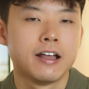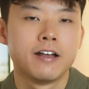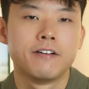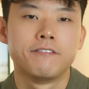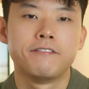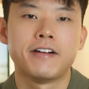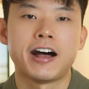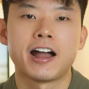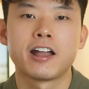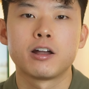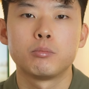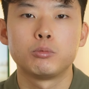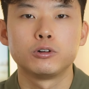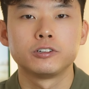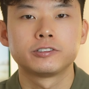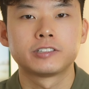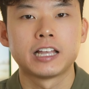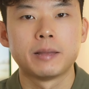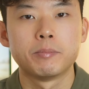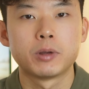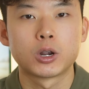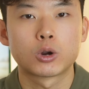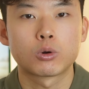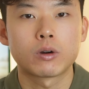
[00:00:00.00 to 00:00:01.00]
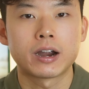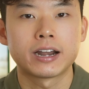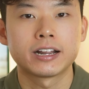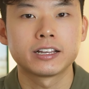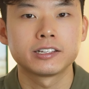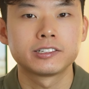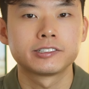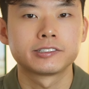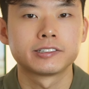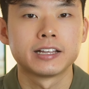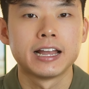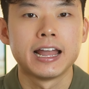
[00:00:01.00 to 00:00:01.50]
valuable statement
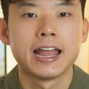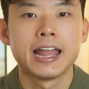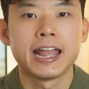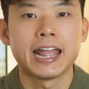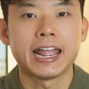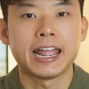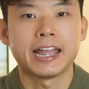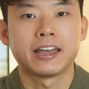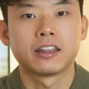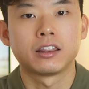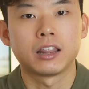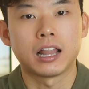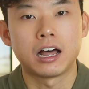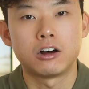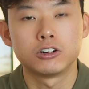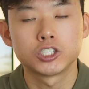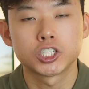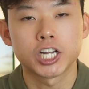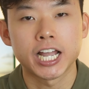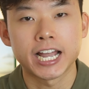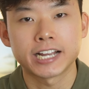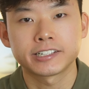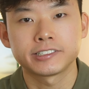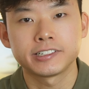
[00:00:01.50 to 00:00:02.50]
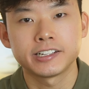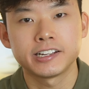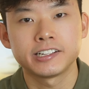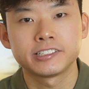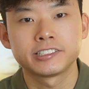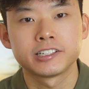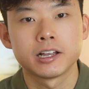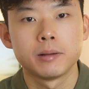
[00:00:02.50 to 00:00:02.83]
credits, and lounge access,